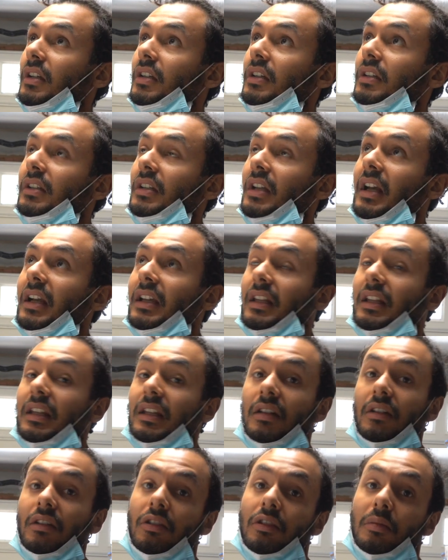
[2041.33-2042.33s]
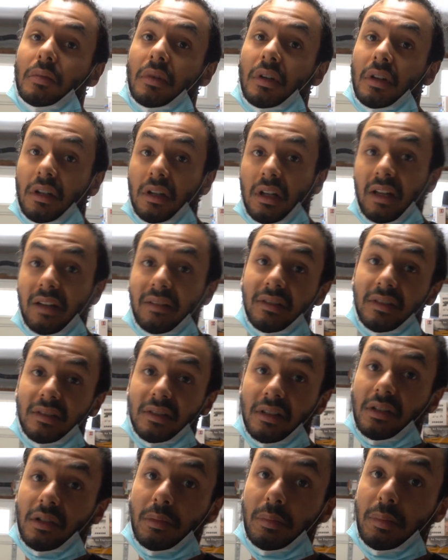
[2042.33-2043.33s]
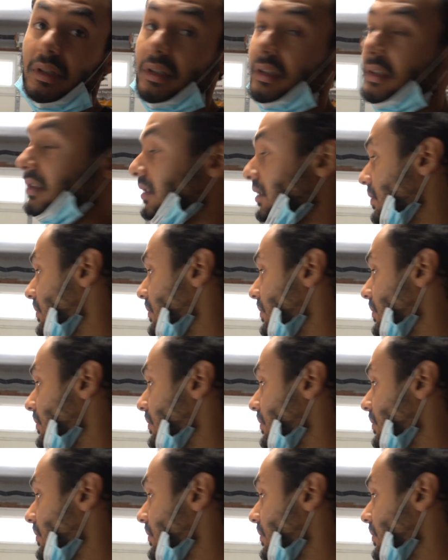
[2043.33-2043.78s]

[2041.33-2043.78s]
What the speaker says: you're not gonna hit a home run on every single piece.